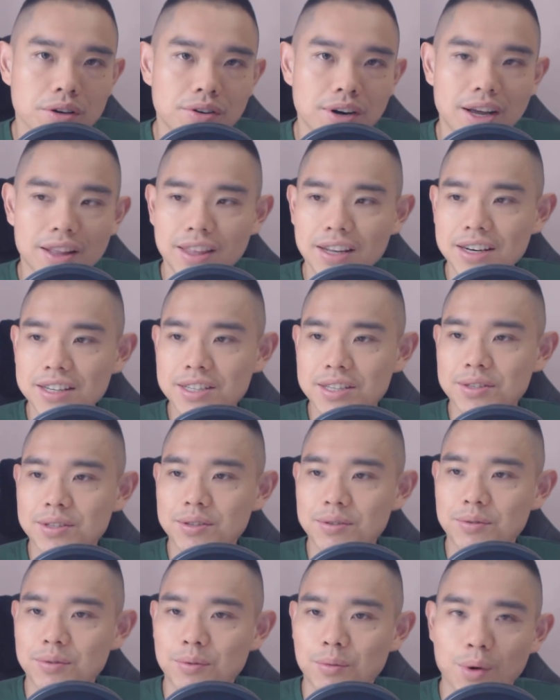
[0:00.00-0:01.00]
I think this is
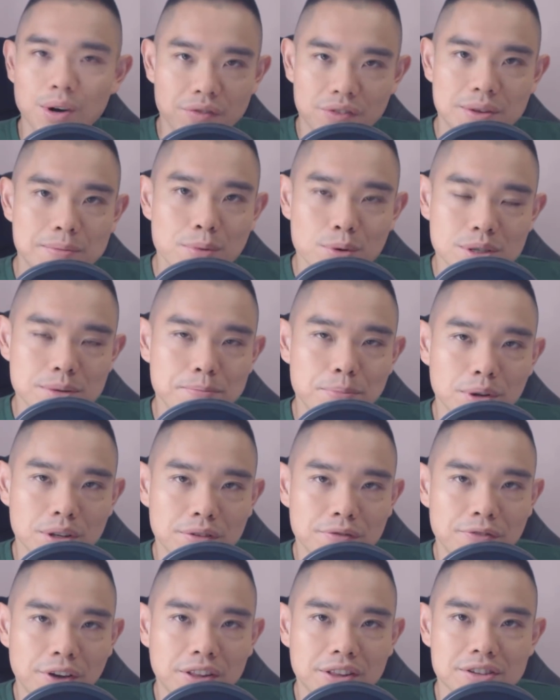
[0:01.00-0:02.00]
one of the most important
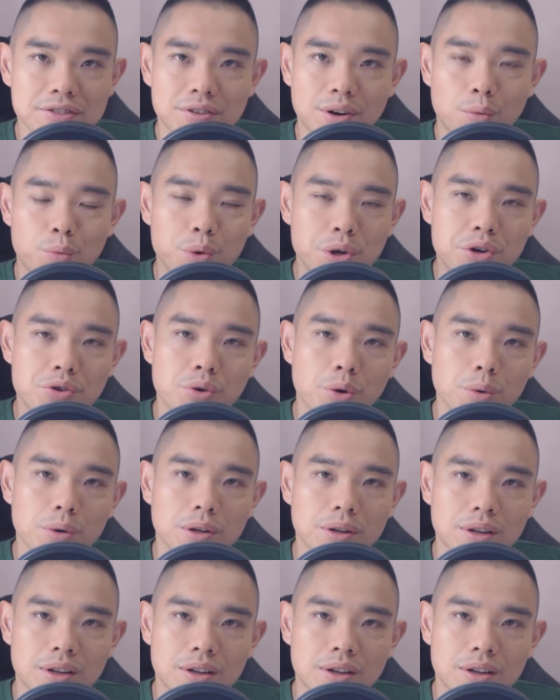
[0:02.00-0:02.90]
factors, right? Withdrawal.